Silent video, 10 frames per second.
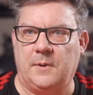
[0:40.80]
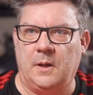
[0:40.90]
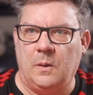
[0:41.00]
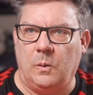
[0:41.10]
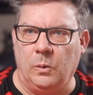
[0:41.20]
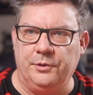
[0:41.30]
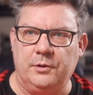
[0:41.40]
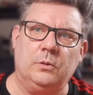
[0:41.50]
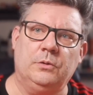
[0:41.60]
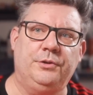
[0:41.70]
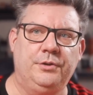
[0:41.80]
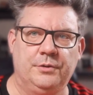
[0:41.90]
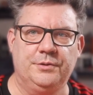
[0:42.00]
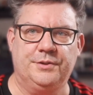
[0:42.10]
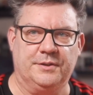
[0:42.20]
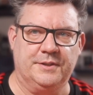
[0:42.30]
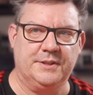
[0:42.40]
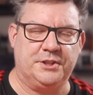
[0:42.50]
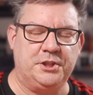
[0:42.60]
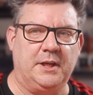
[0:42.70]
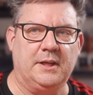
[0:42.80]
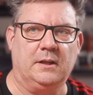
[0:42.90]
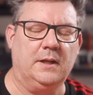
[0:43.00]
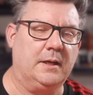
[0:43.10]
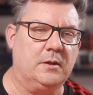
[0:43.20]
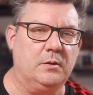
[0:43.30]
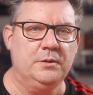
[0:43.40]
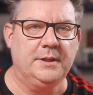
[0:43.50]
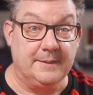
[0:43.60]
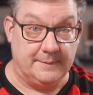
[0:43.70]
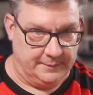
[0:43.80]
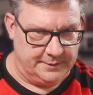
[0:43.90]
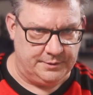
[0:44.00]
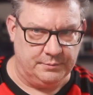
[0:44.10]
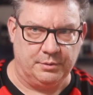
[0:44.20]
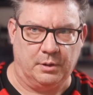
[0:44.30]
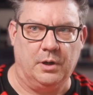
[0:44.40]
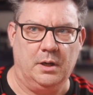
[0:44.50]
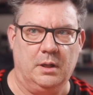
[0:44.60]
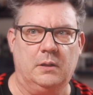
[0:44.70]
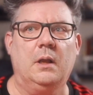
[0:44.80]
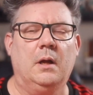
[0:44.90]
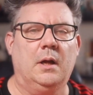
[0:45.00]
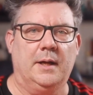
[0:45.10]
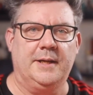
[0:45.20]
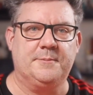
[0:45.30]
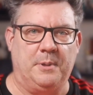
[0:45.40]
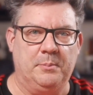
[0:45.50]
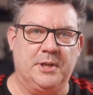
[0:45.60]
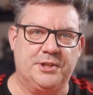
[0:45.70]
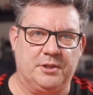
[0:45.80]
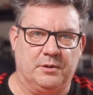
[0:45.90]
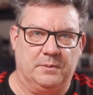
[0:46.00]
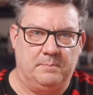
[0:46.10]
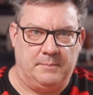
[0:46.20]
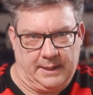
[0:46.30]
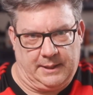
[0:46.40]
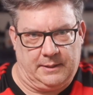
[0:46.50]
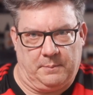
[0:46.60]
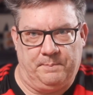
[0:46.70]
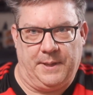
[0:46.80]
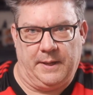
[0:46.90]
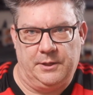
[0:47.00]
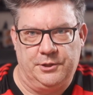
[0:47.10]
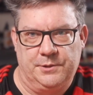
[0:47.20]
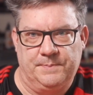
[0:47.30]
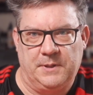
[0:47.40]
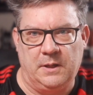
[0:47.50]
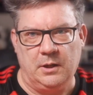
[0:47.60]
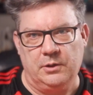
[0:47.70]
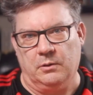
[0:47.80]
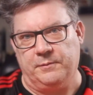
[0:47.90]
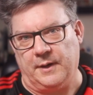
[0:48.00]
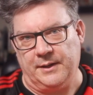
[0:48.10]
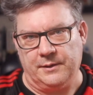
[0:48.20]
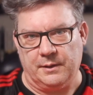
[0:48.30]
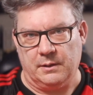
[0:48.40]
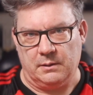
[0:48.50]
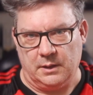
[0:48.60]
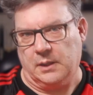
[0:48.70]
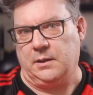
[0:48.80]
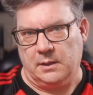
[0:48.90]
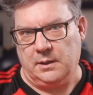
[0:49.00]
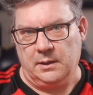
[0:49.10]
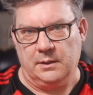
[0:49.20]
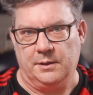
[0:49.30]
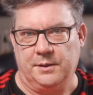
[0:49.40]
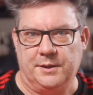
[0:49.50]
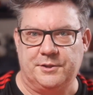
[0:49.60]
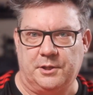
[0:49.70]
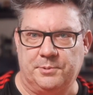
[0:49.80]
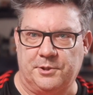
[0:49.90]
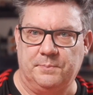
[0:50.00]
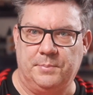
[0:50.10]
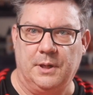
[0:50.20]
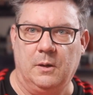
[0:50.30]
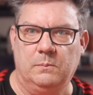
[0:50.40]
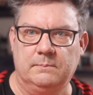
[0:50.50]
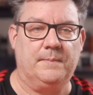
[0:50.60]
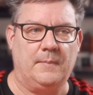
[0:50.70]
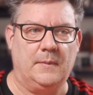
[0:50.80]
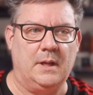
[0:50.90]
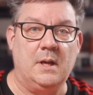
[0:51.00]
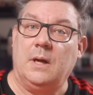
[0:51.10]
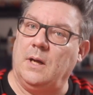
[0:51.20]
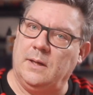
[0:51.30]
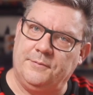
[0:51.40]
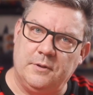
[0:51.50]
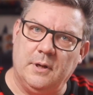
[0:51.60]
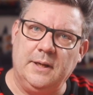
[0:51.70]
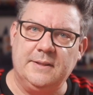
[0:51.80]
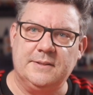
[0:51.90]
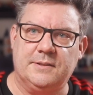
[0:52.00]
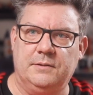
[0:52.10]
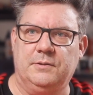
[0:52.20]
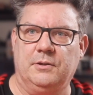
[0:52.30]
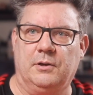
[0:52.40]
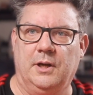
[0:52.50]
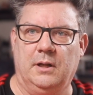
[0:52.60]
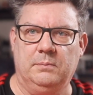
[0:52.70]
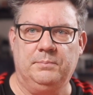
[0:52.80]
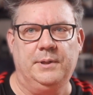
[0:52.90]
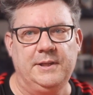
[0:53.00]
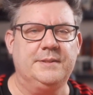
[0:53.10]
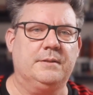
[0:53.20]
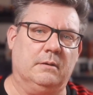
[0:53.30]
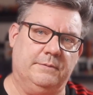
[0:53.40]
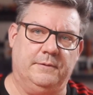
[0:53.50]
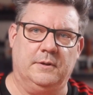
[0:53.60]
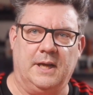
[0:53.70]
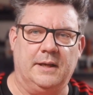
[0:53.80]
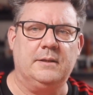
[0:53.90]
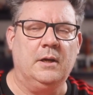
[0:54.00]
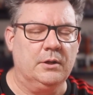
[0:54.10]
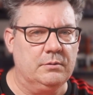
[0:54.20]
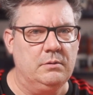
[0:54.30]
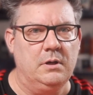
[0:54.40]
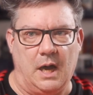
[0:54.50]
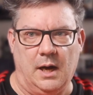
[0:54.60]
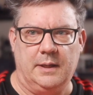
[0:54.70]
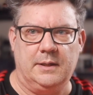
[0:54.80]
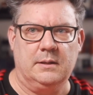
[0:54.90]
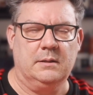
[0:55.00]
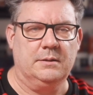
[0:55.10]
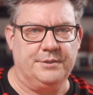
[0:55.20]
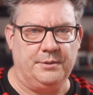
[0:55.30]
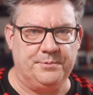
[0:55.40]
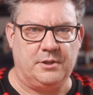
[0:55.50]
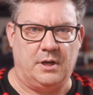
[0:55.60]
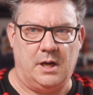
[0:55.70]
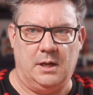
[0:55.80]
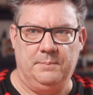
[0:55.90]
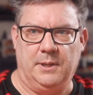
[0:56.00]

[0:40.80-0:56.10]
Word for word: all the code used on this channel, including this tutorial, is published on my GitHub page. You'll find the link in the description below. And if you like this tutorial, please don't forget to like, subscribe,